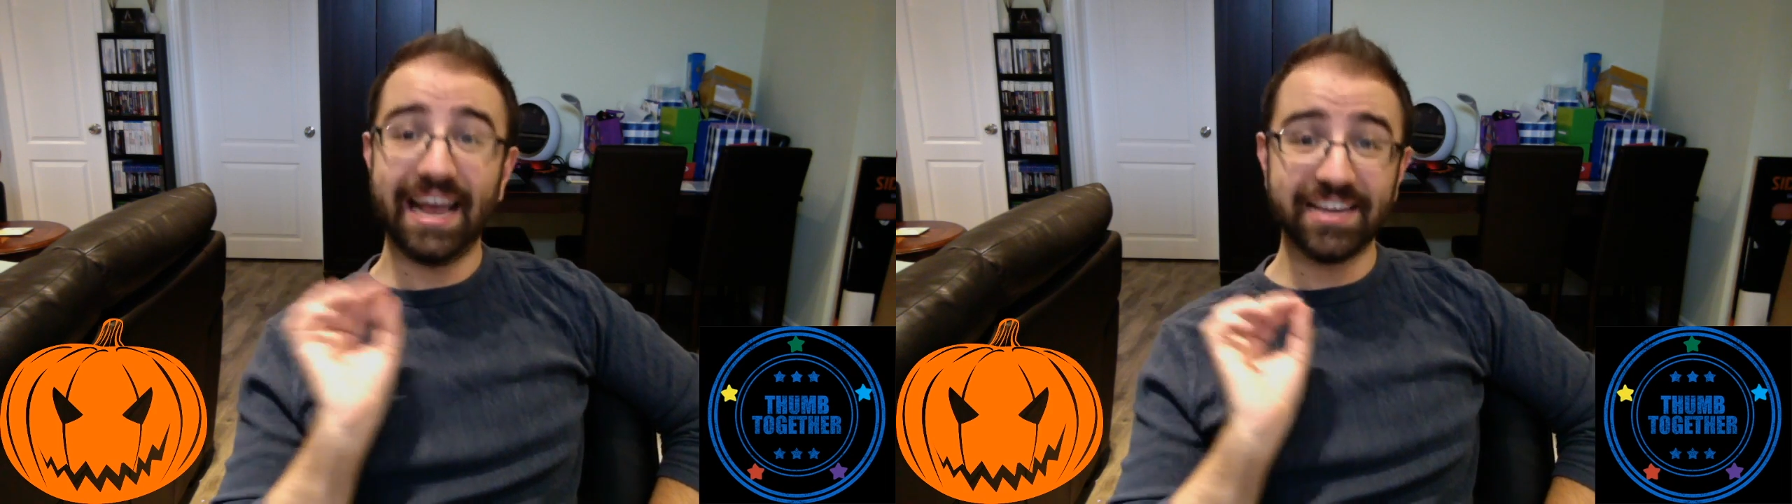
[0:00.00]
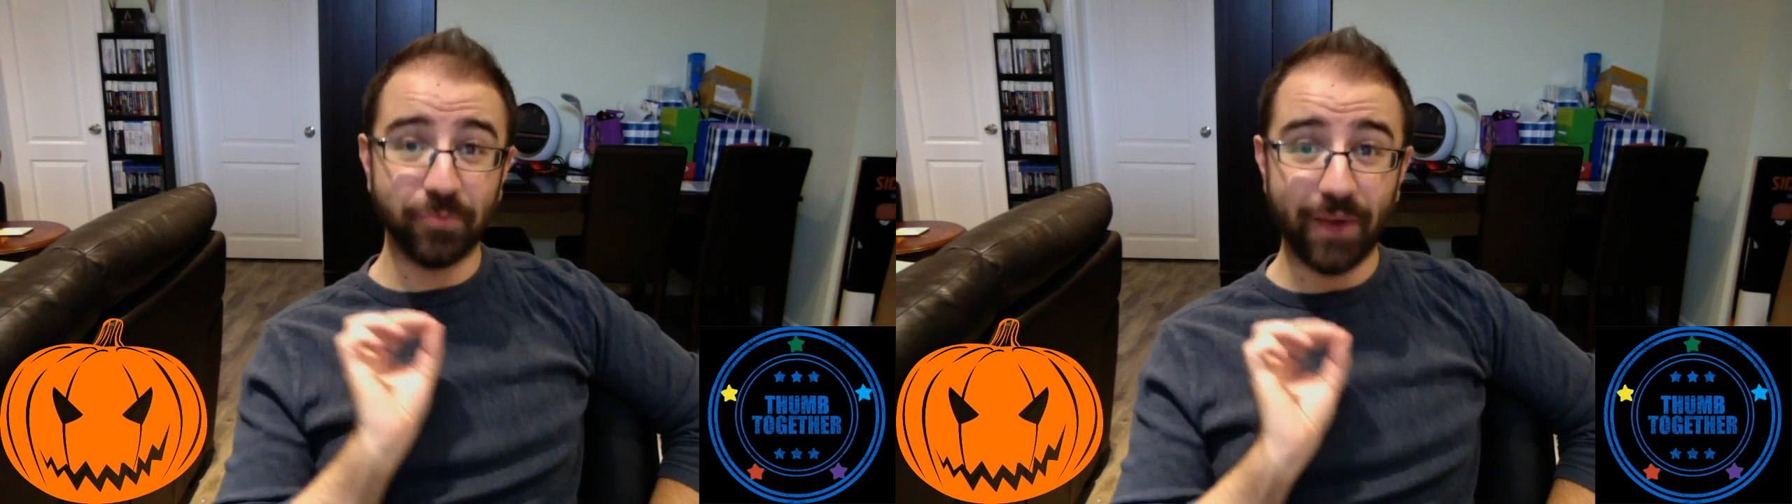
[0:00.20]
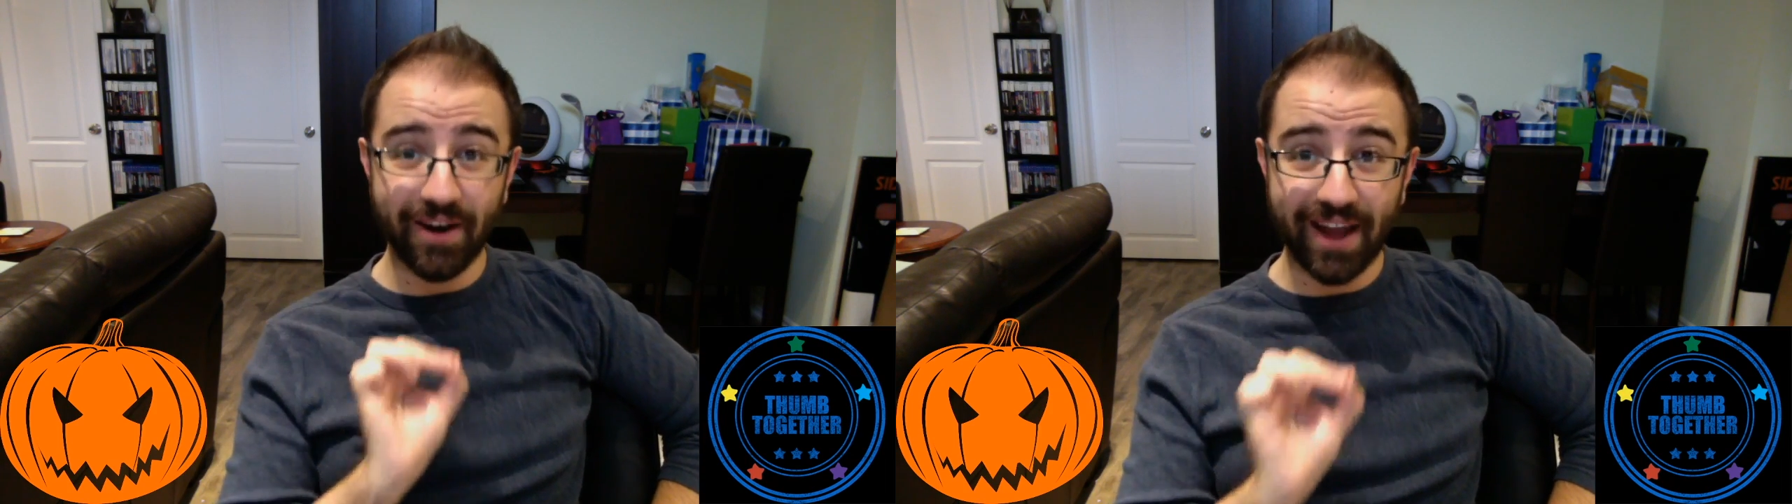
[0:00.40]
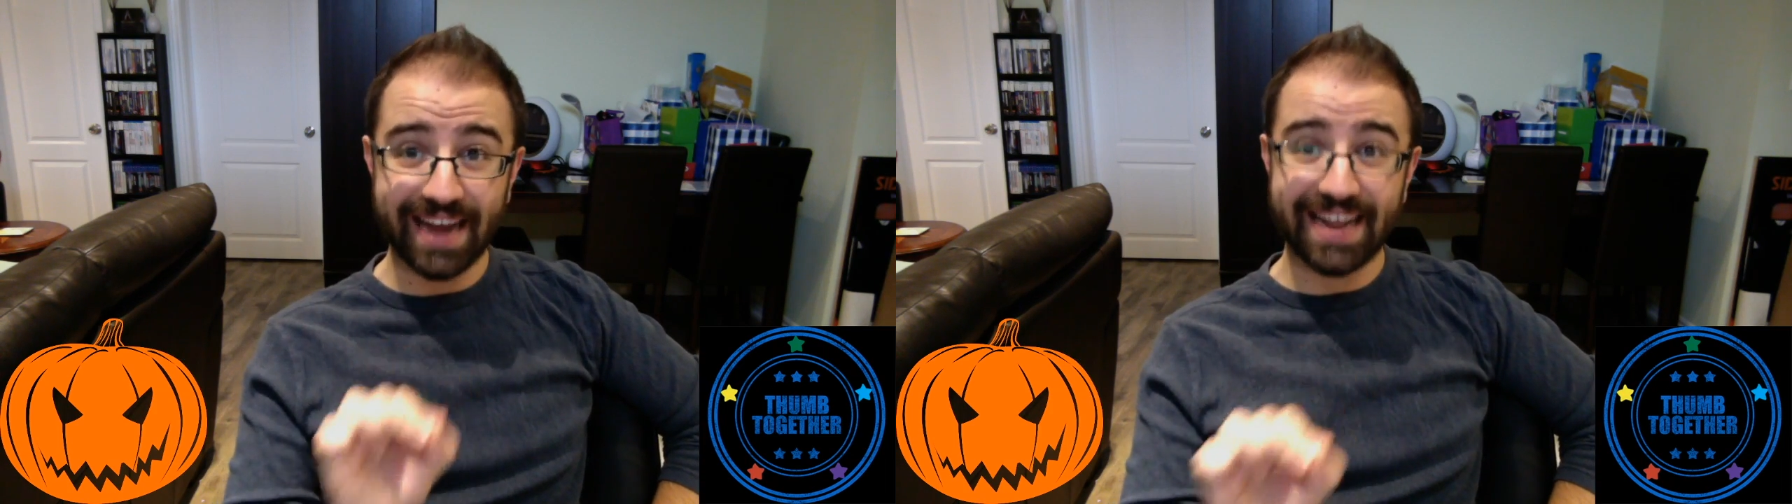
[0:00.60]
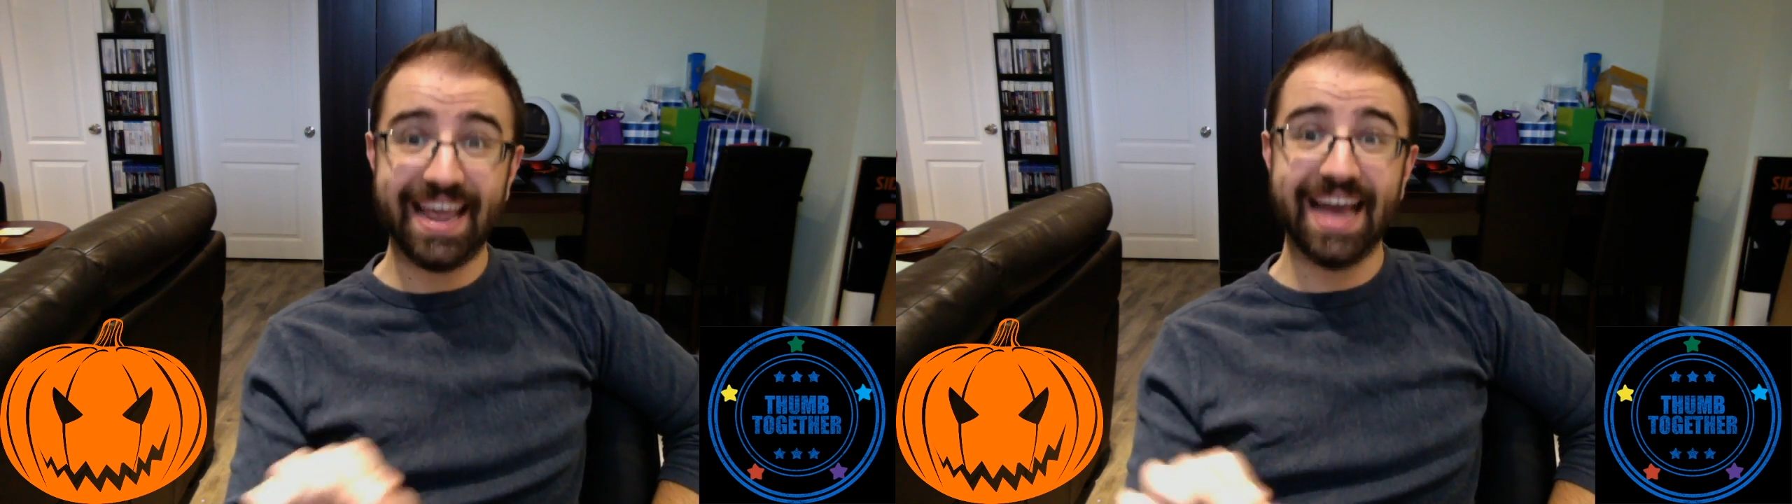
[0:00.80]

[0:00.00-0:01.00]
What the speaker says: is where it